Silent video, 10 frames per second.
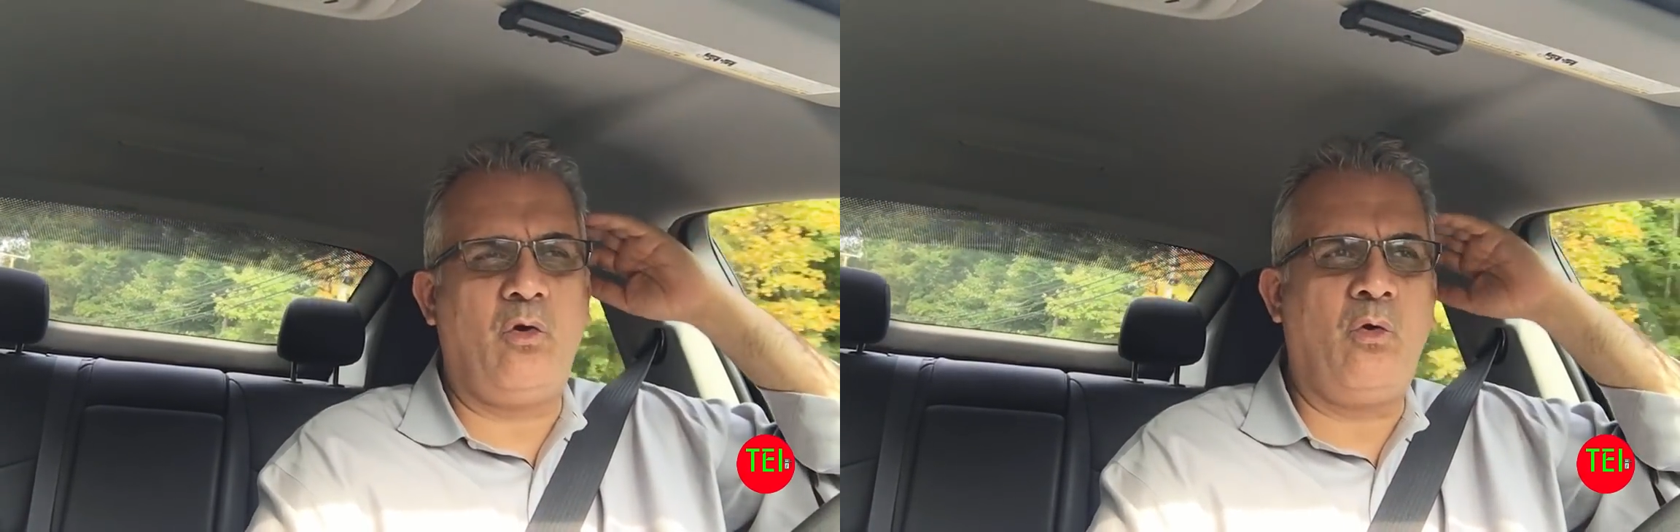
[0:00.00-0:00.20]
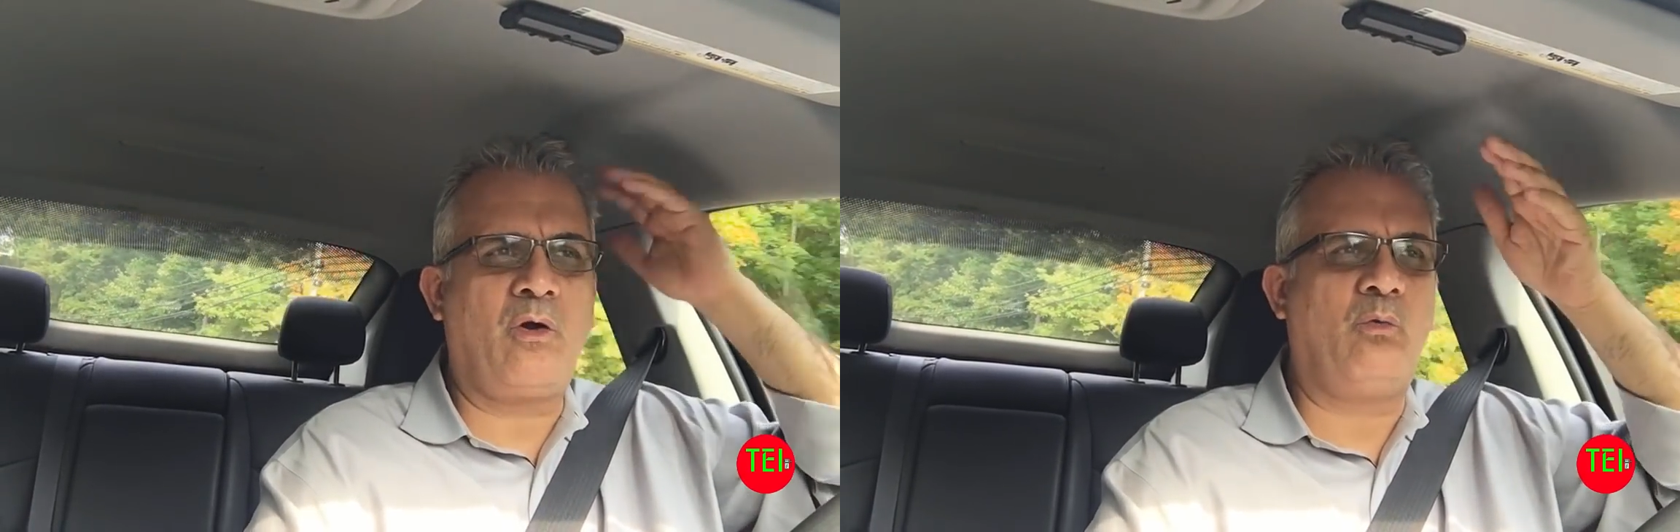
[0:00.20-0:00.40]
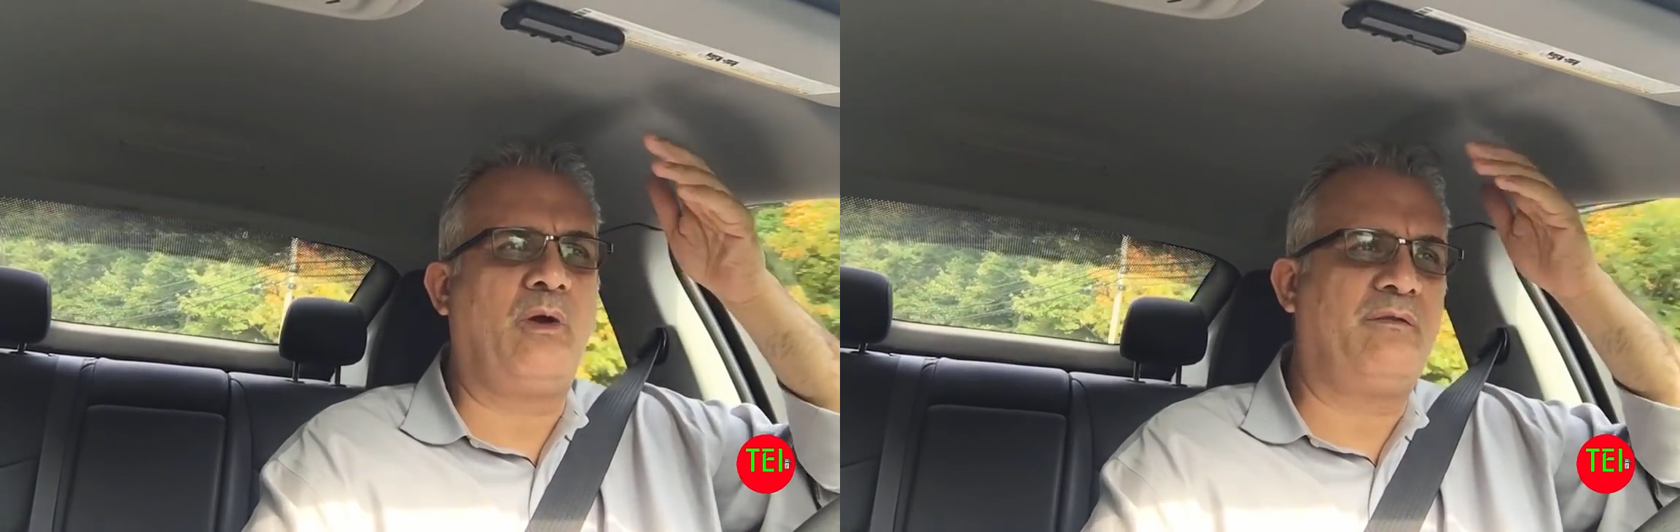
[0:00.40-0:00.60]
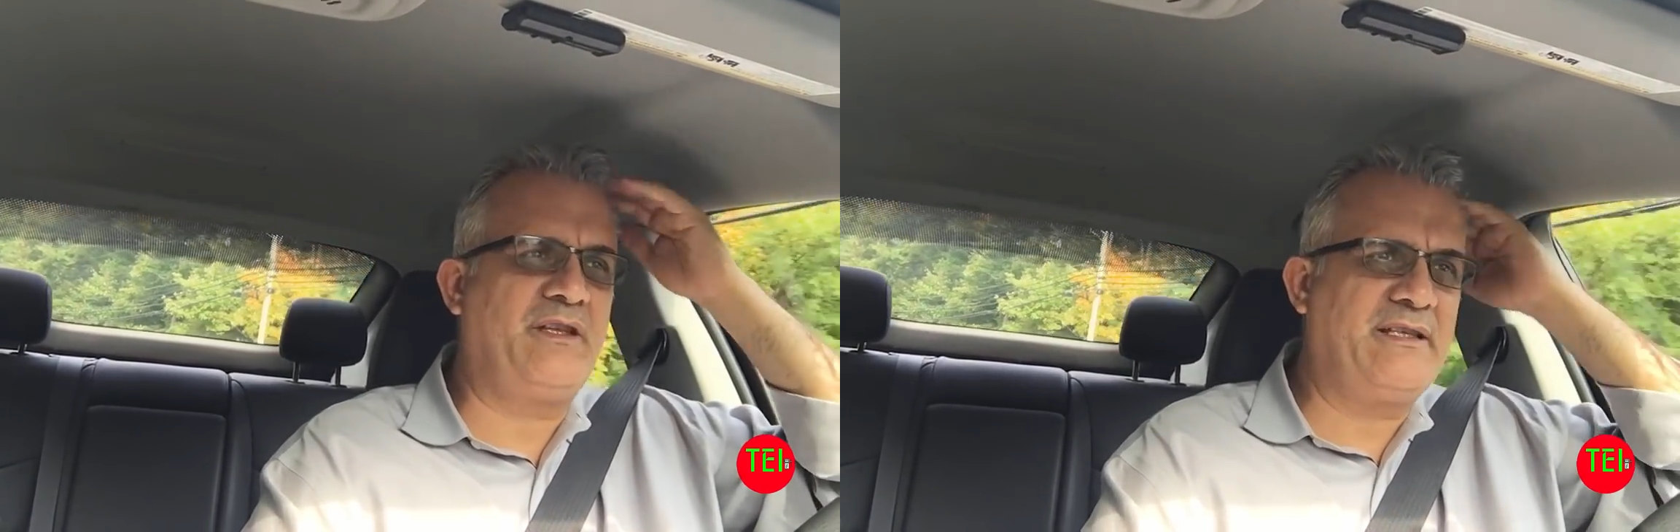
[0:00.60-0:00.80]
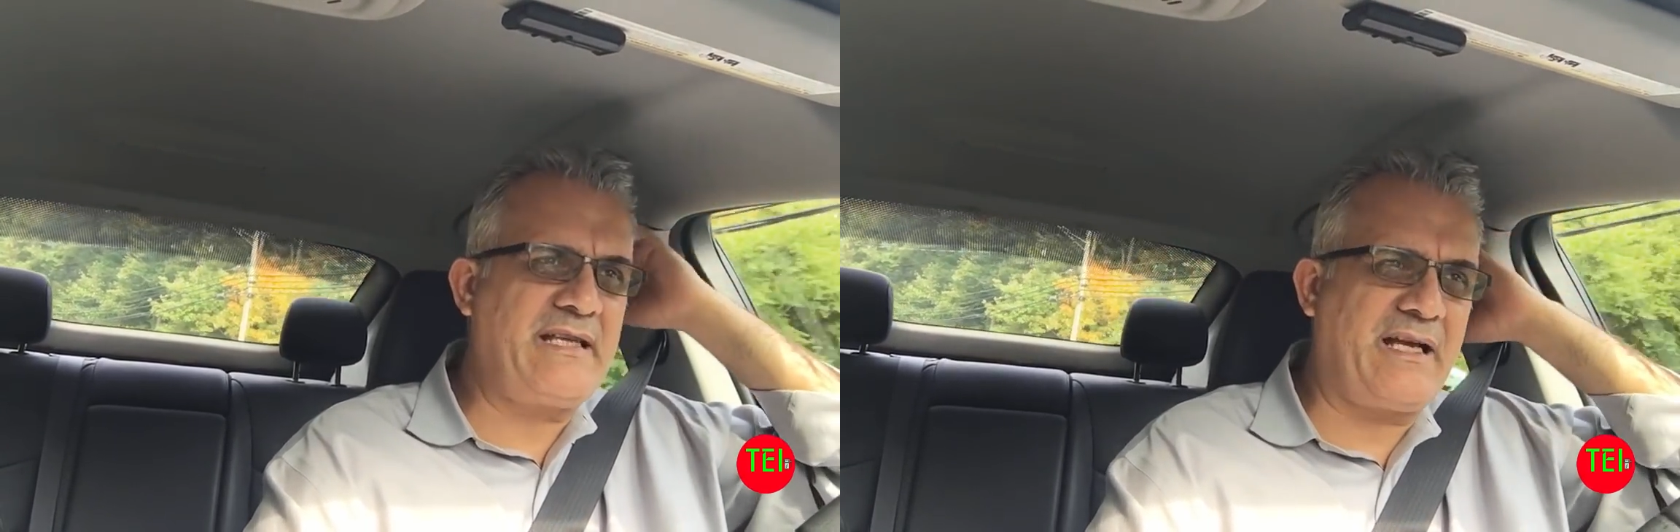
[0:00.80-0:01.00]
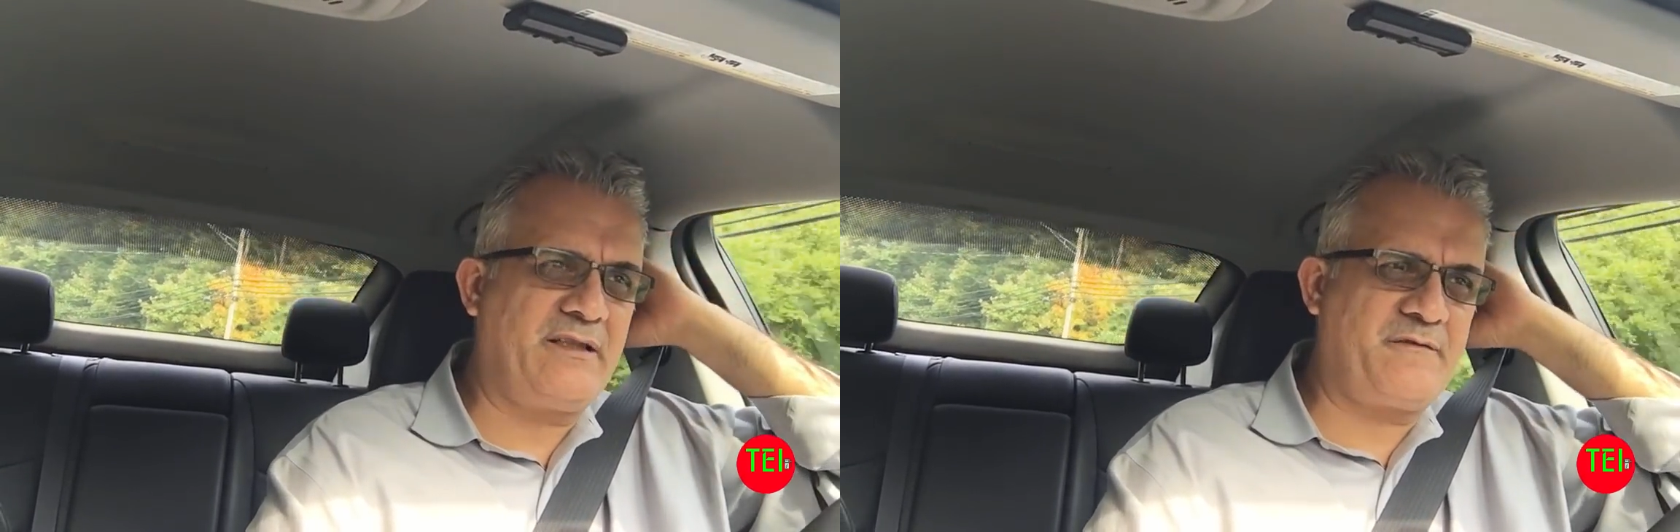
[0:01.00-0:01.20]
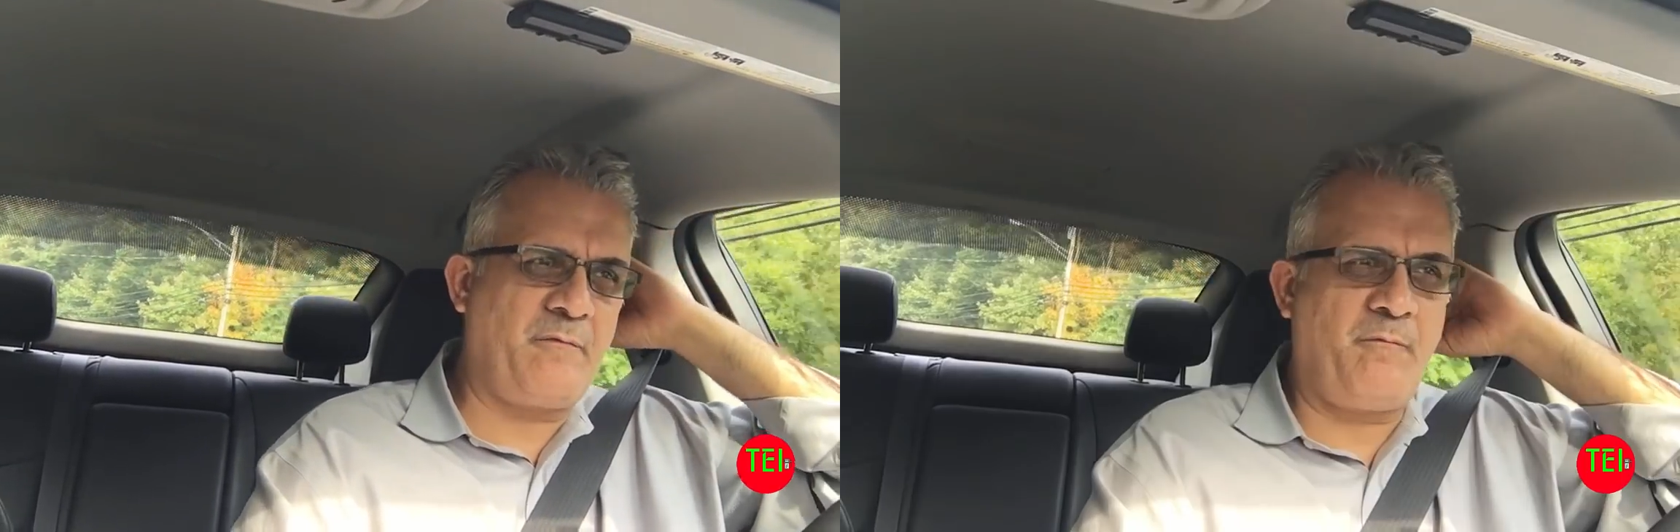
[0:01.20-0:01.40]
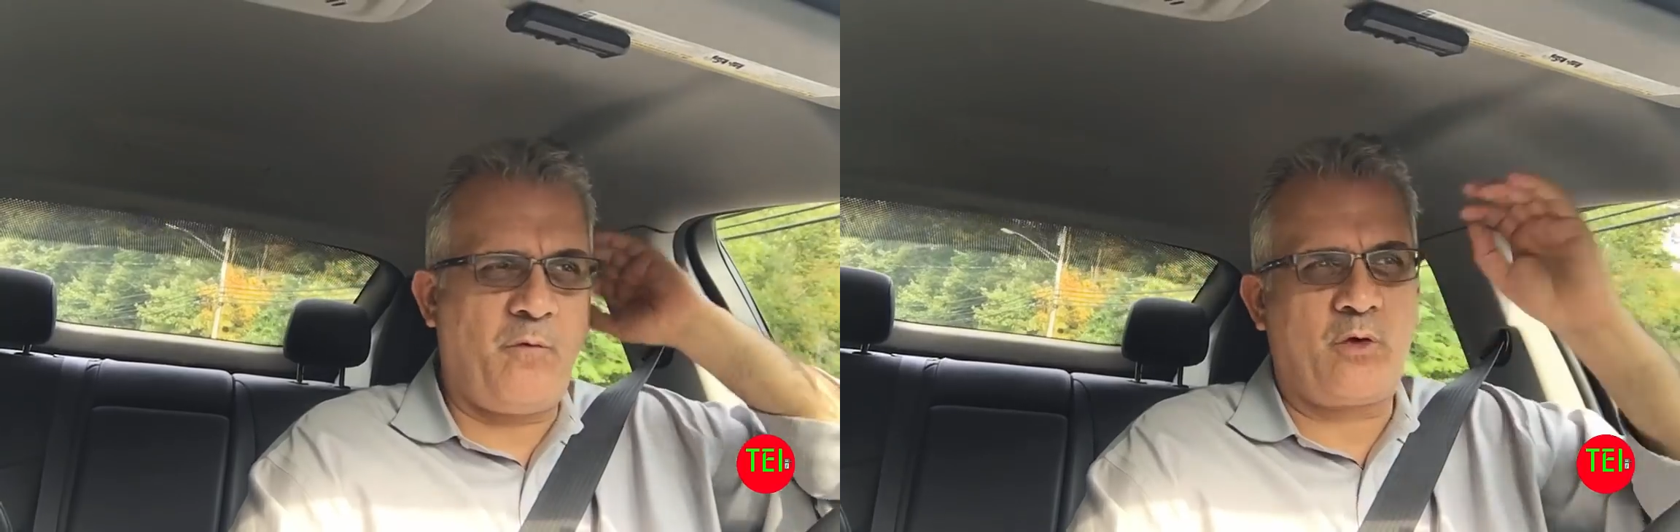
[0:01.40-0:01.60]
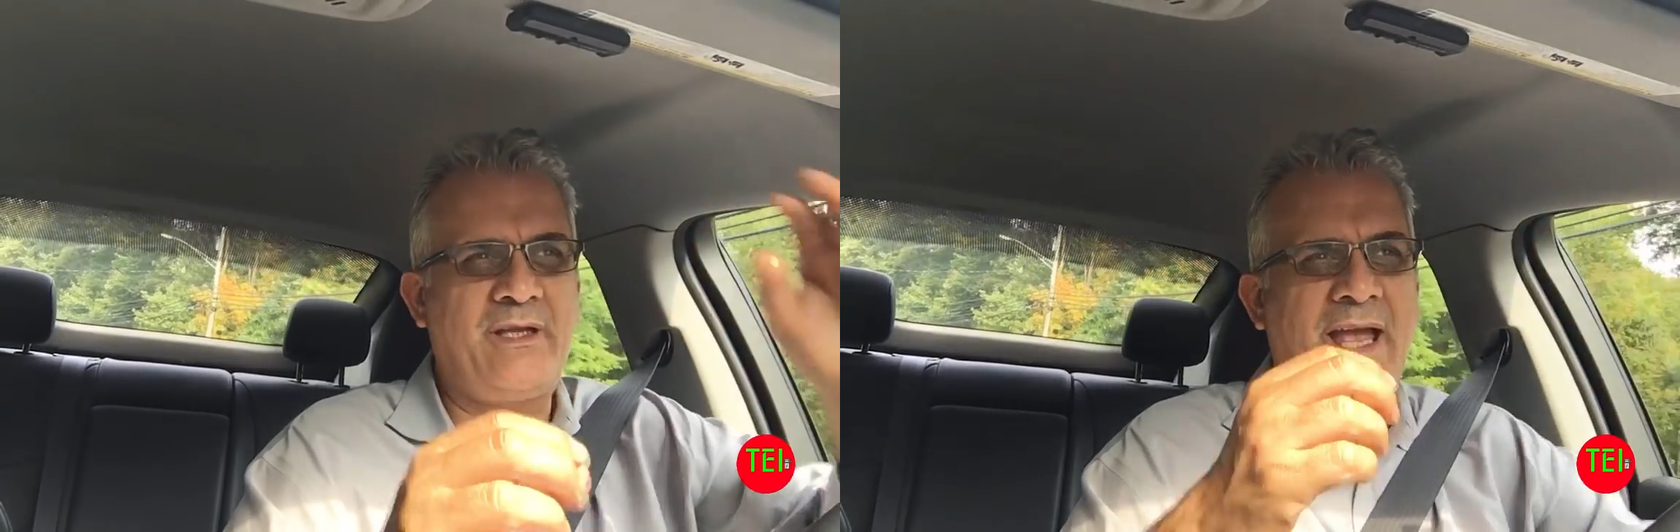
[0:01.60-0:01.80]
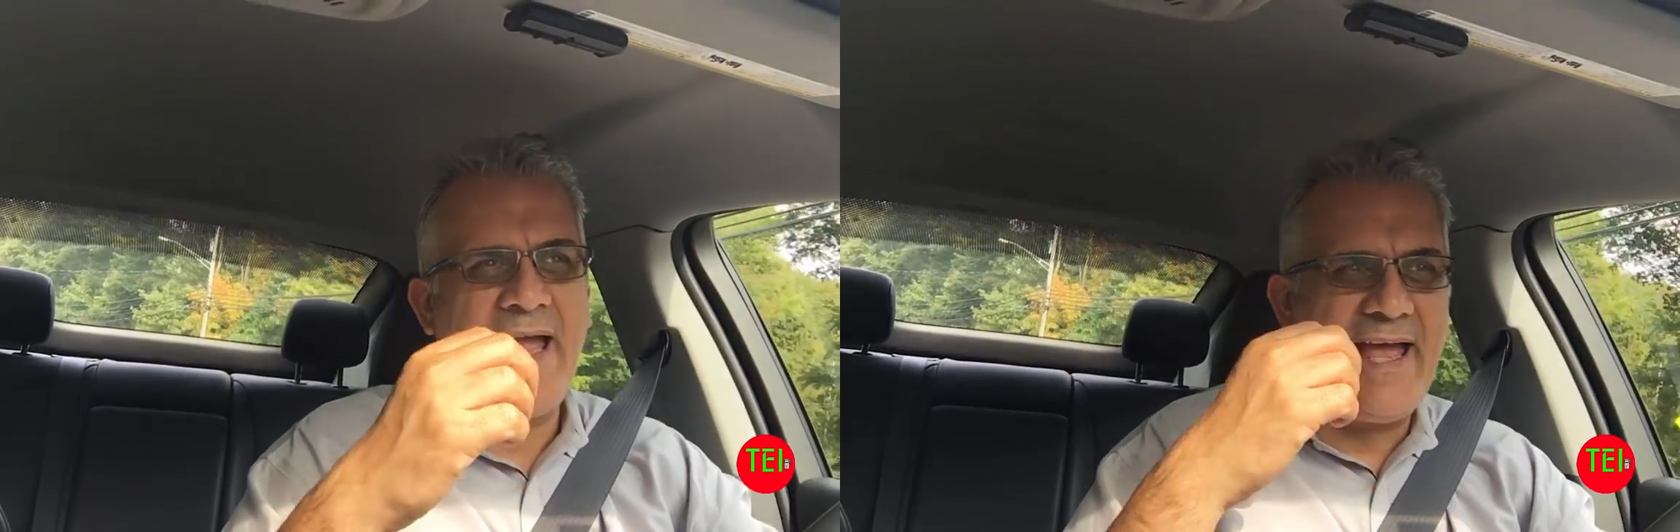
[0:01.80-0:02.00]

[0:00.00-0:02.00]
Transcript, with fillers: or one of the executives from Ford,